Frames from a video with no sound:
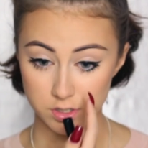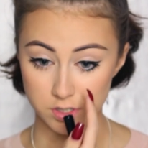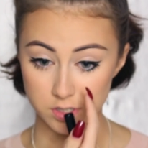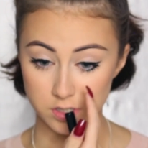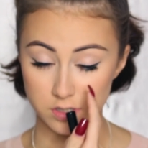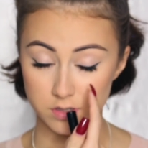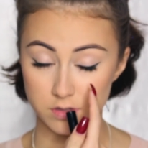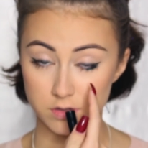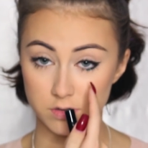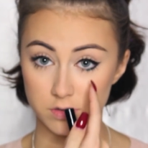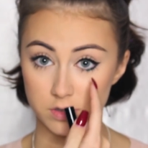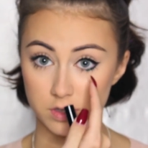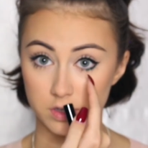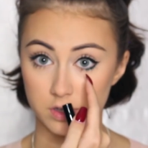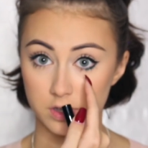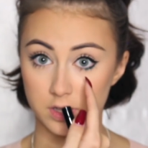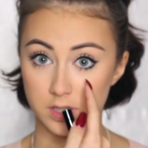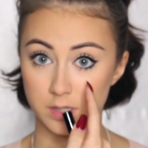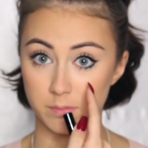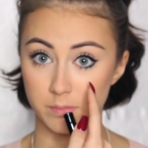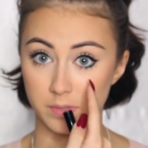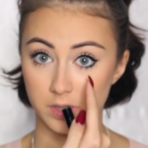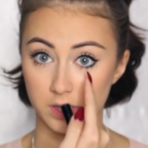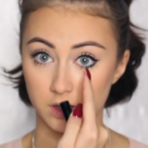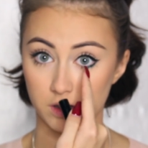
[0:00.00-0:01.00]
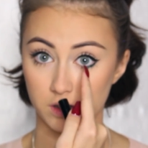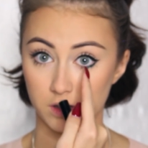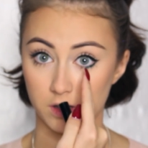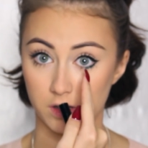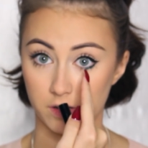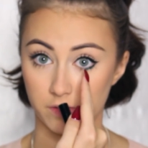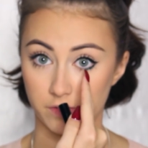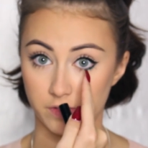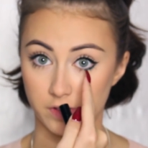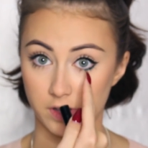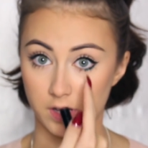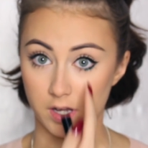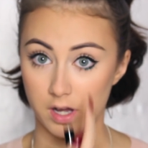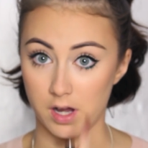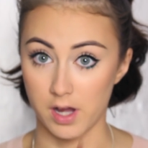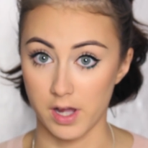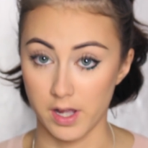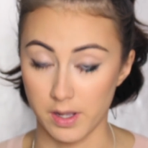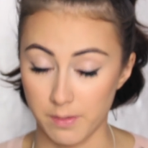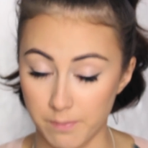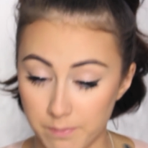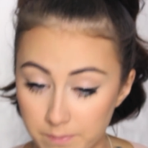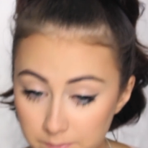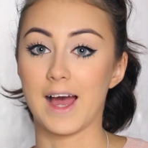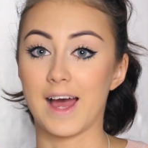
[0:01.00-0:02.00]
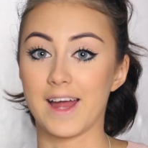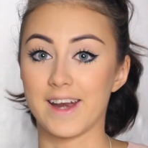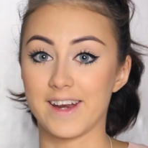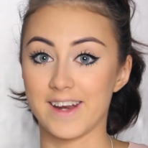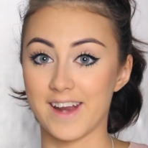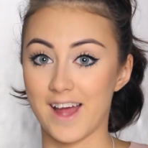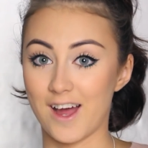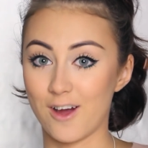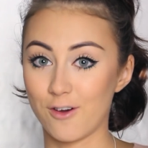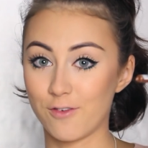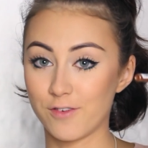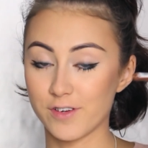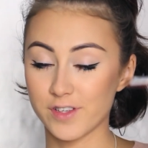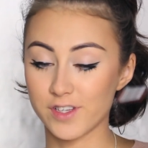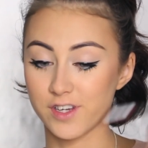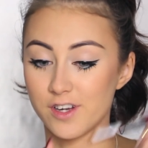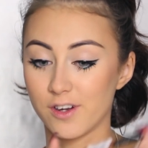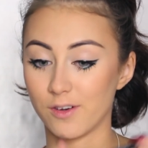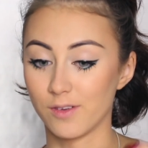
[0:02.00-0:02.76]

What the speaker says: Do the middle of the eye. And now for the